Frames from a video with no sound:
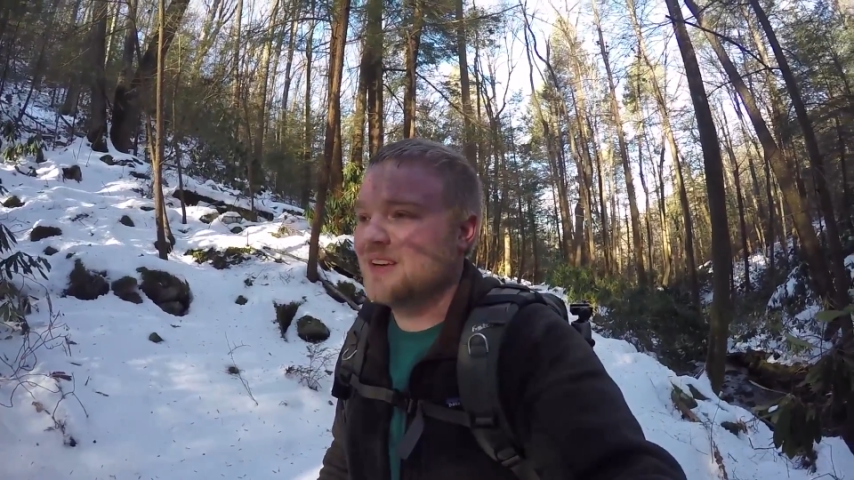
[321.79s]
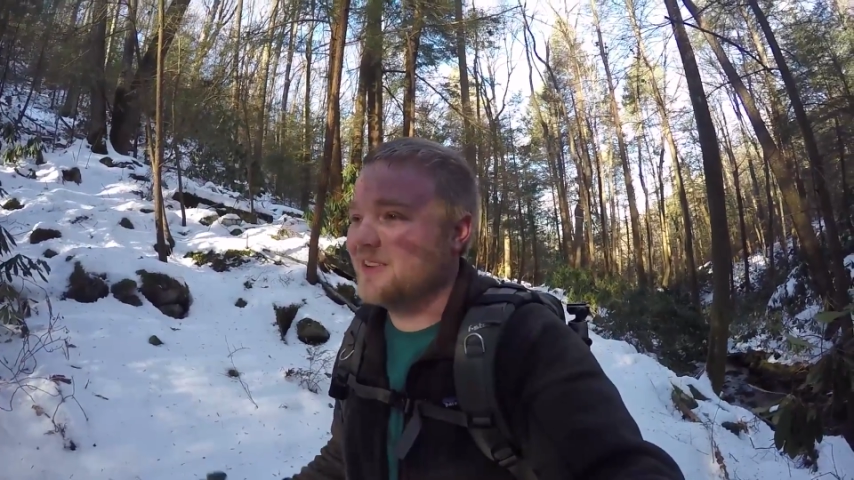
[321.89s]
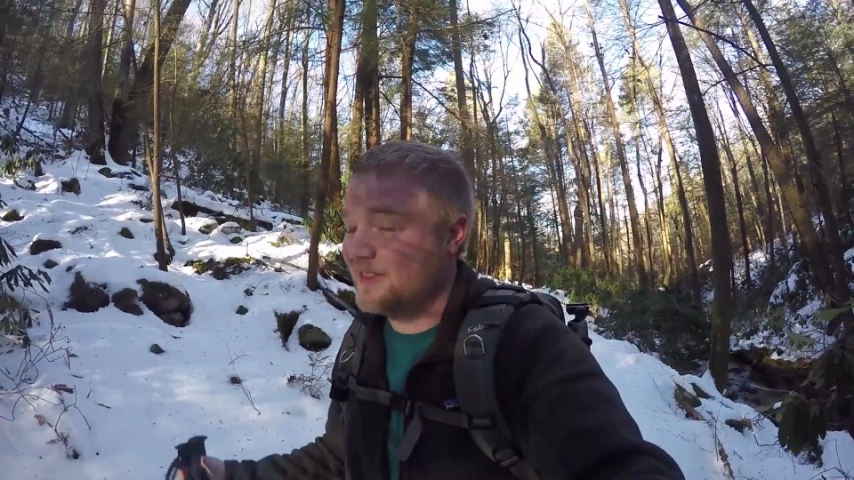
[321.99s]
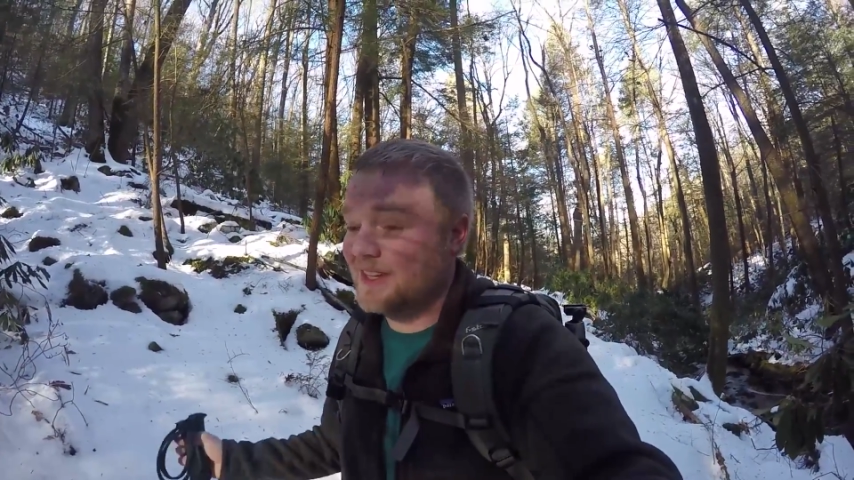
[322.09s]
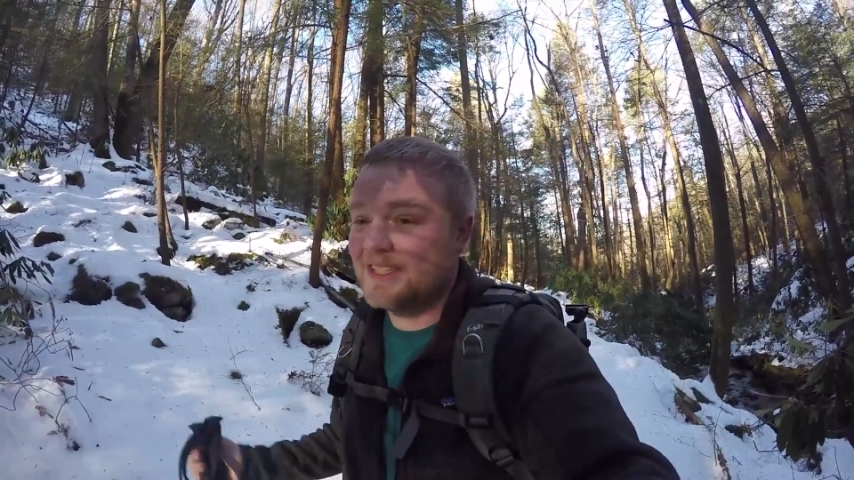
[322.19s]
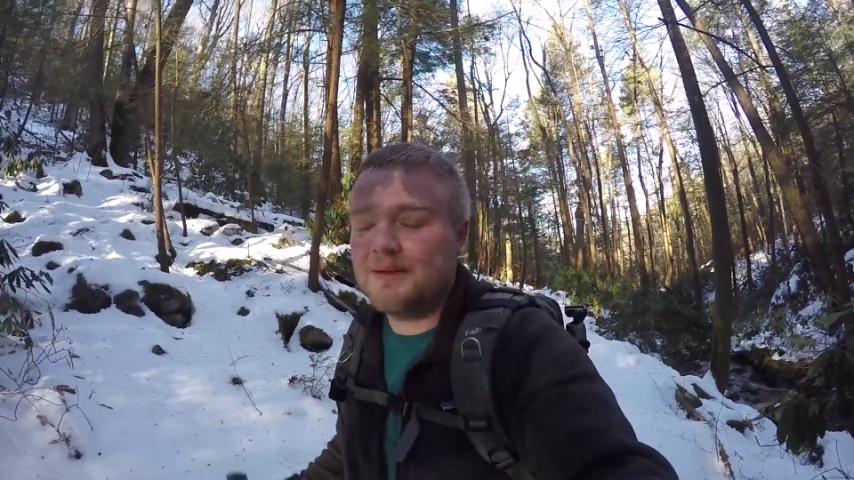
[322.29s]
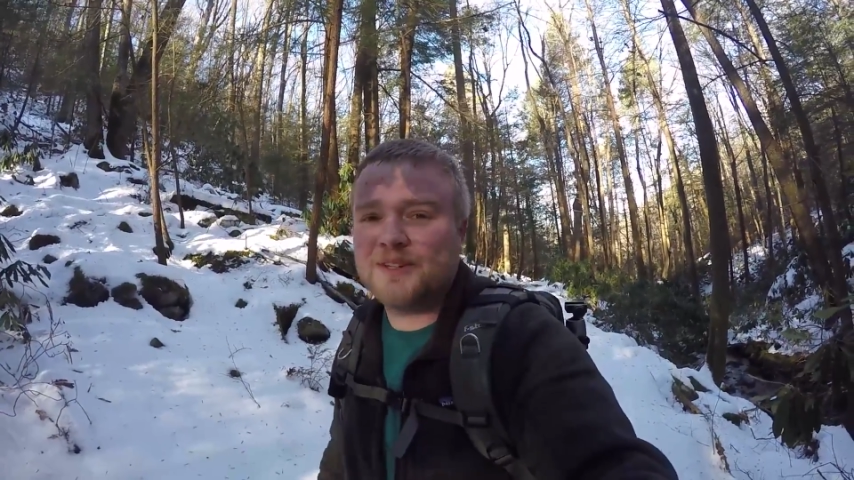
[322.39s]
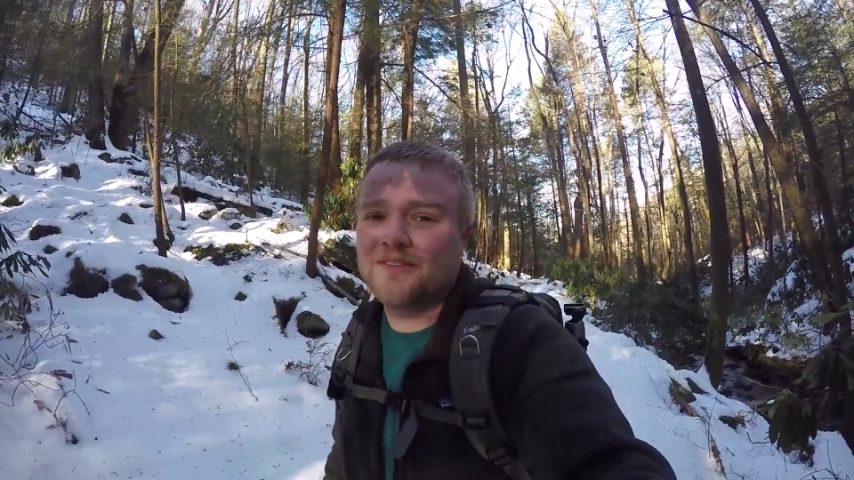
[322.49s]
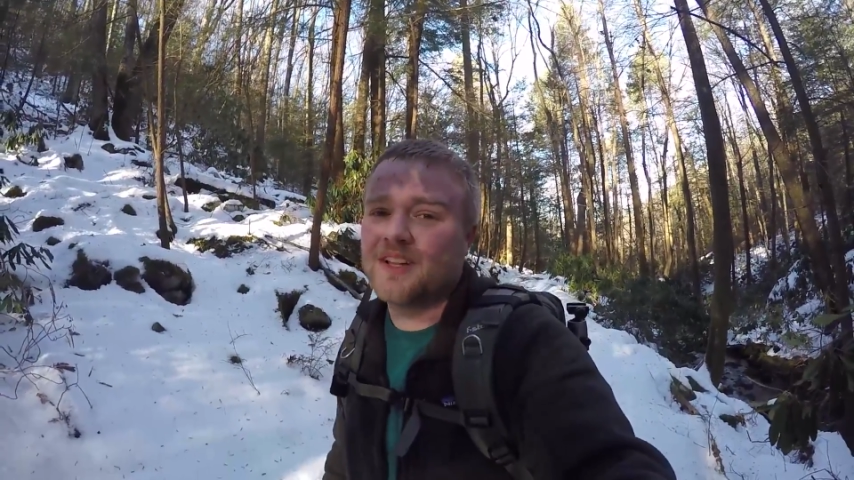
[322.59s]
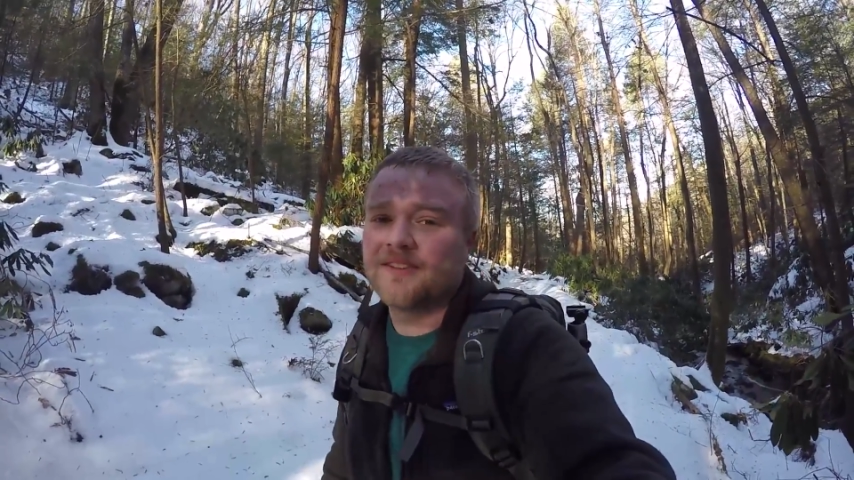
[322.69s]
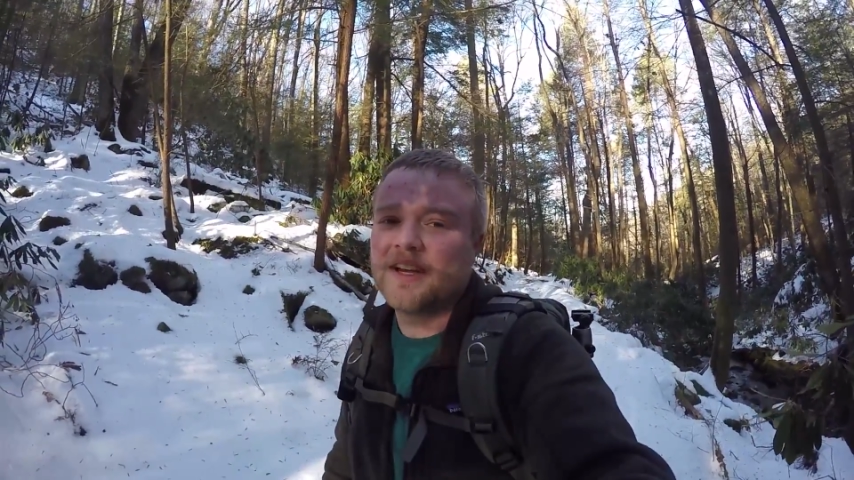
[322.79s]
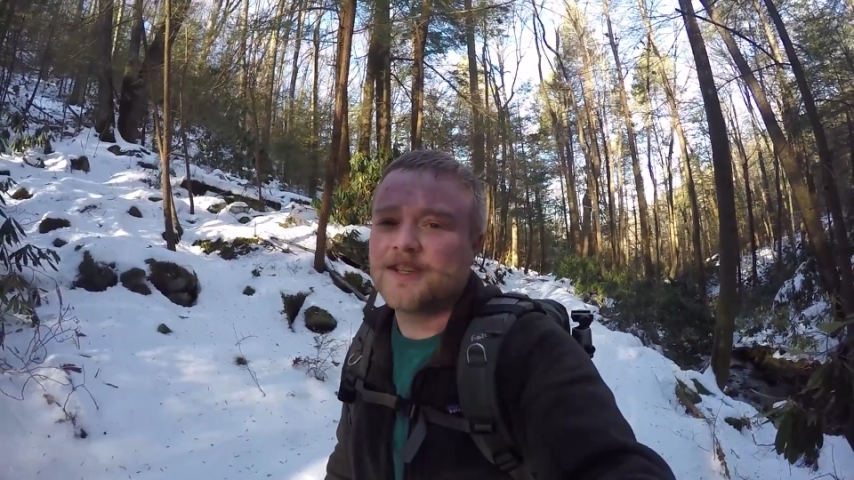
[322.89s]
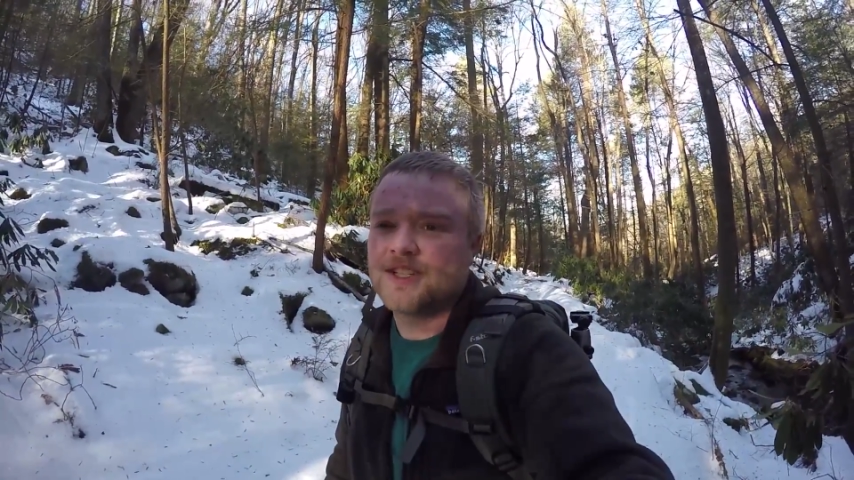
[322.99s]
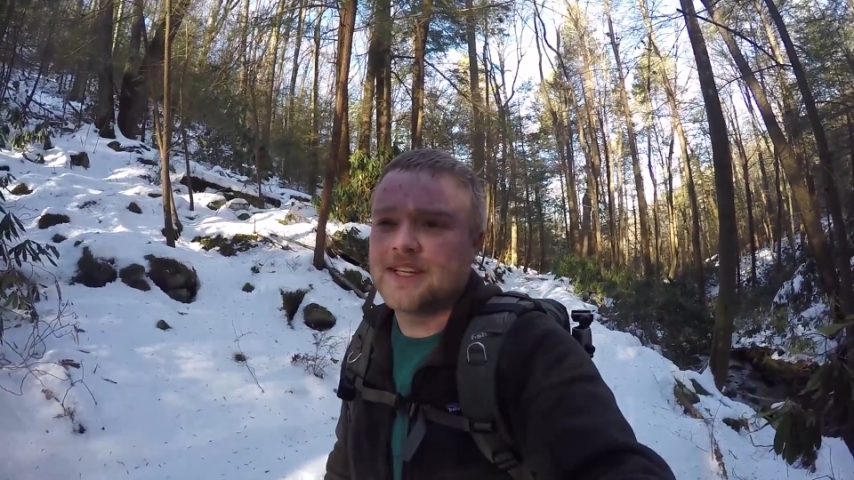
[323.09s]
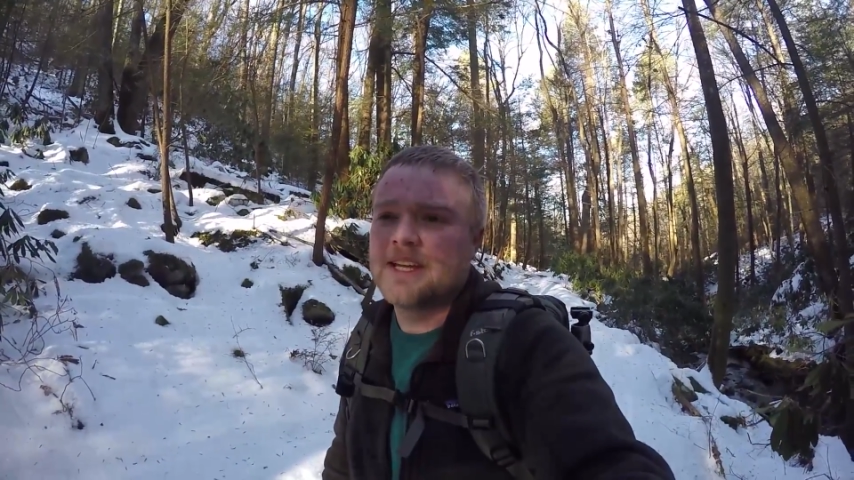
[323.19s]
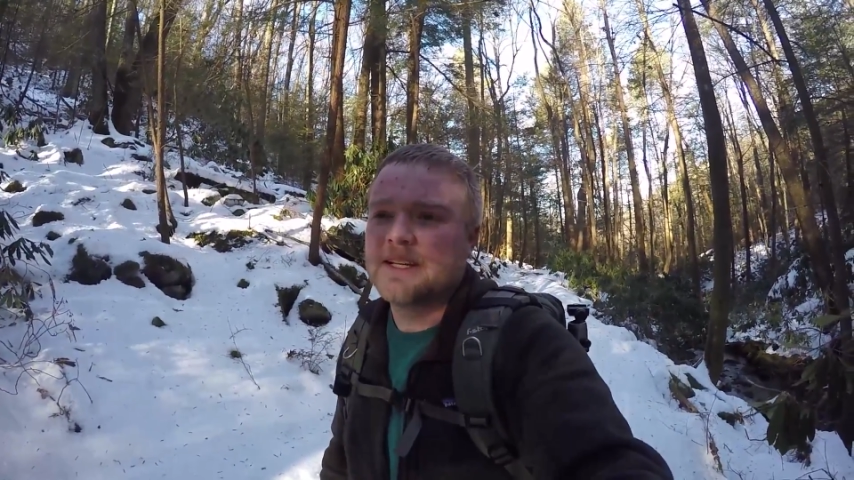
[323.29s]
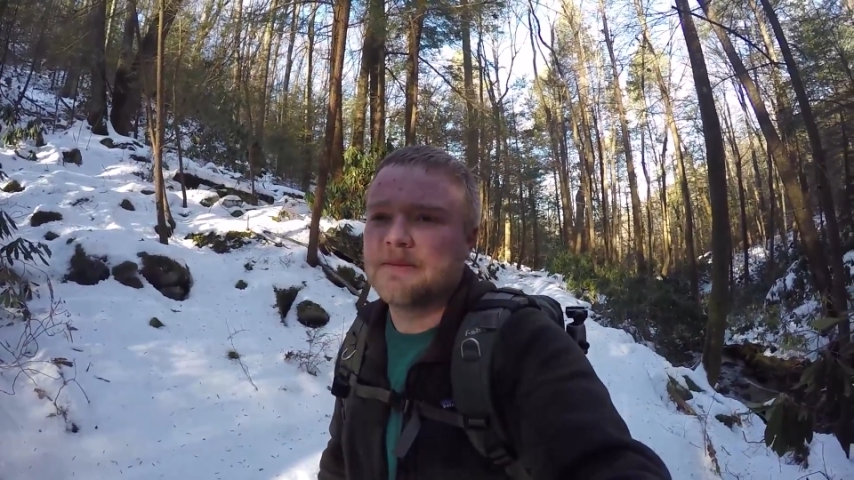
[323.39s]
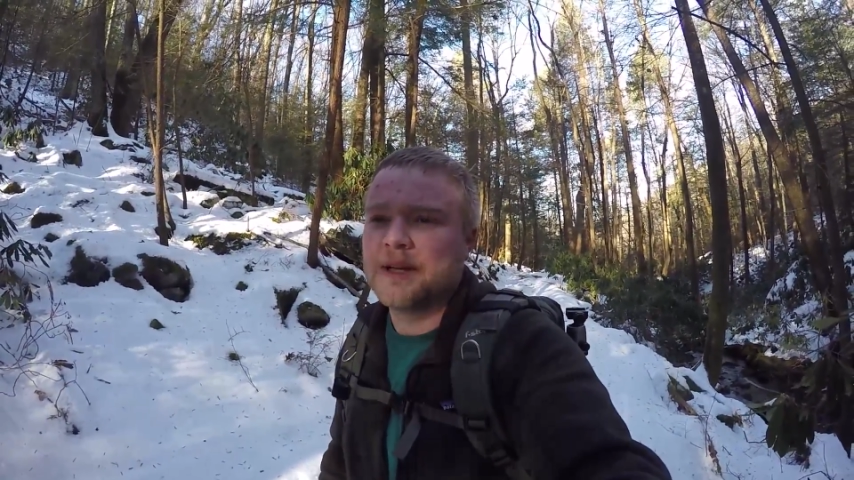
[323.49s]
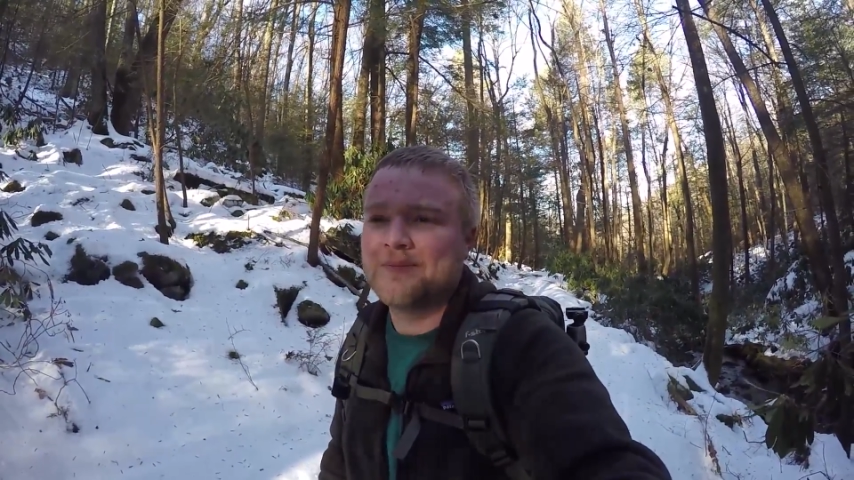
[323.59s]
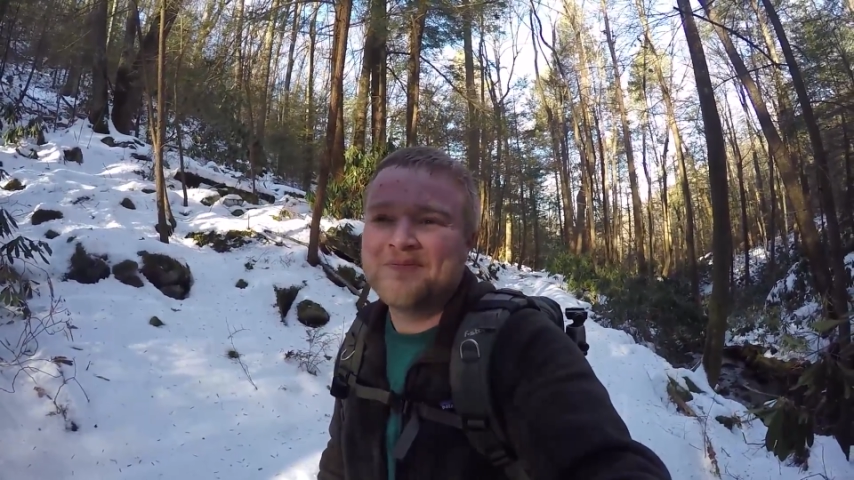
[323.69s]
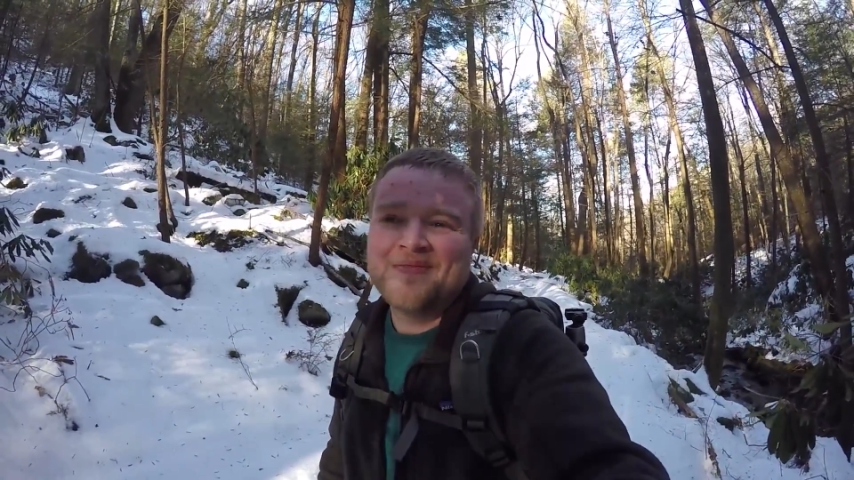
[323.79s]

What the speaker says: with the exception of elevation gain, I mean,